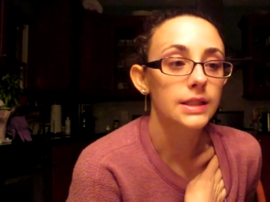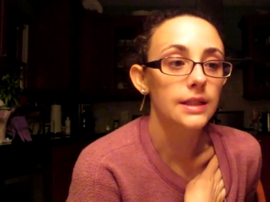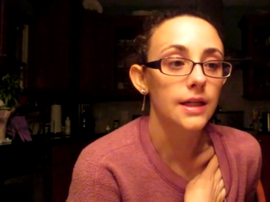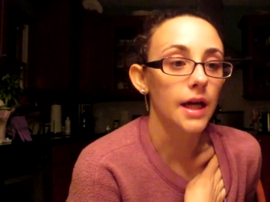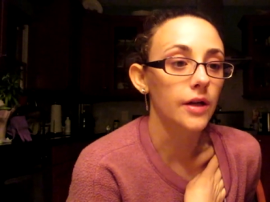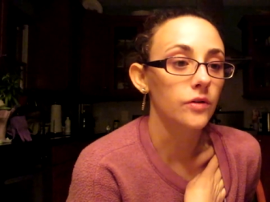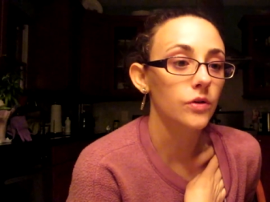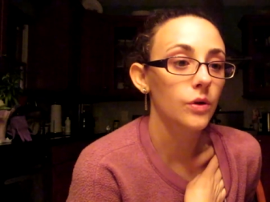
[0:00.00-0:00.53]
it's
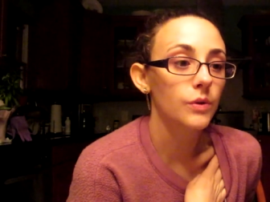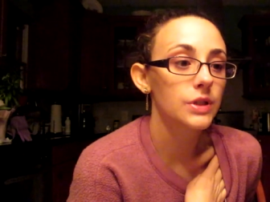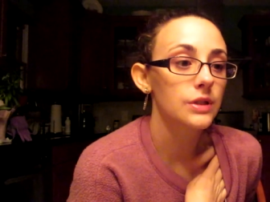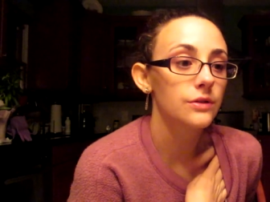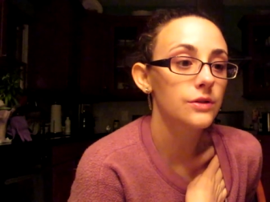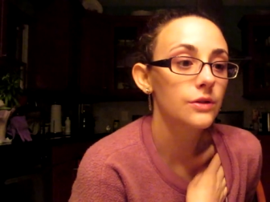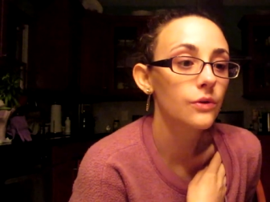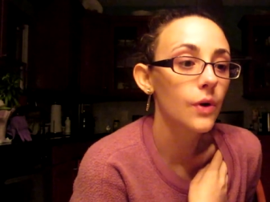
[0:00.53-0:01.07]
like I don't know what
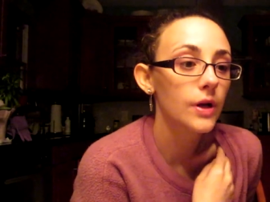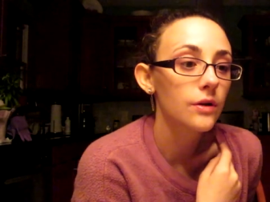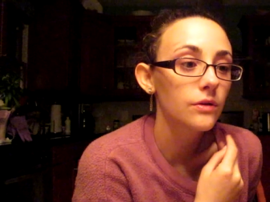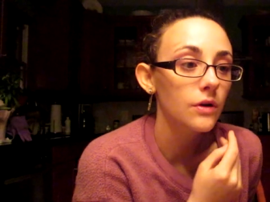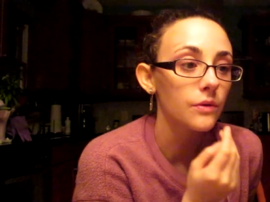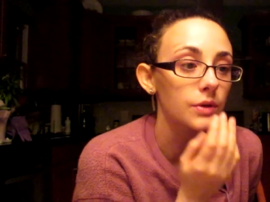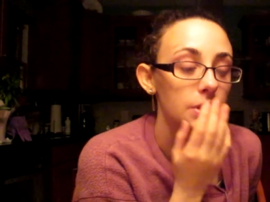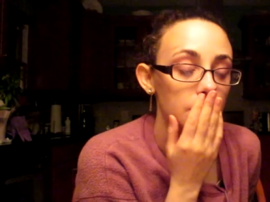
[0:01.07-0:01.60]
to do, I
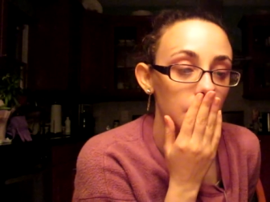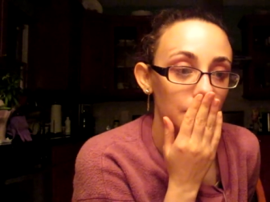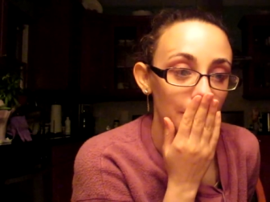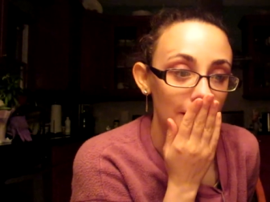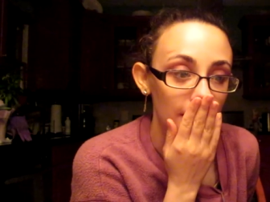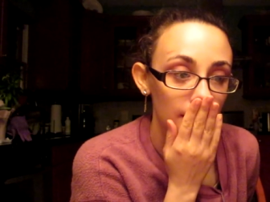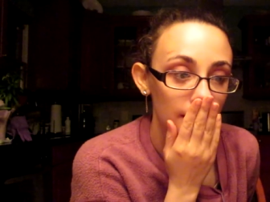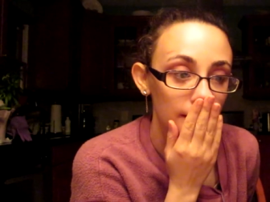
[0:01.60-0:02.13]
don't know what's
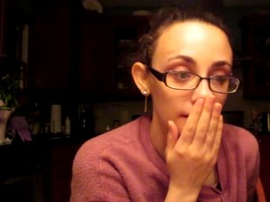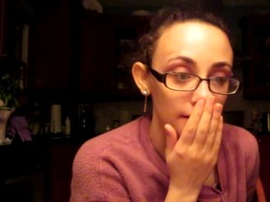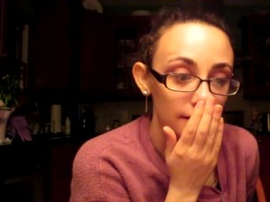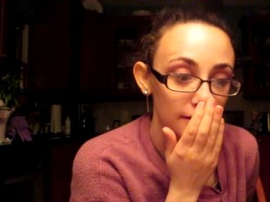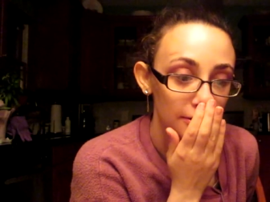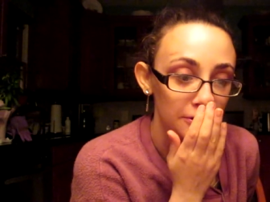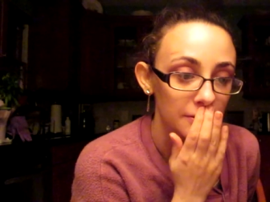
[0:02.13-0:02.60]
going on,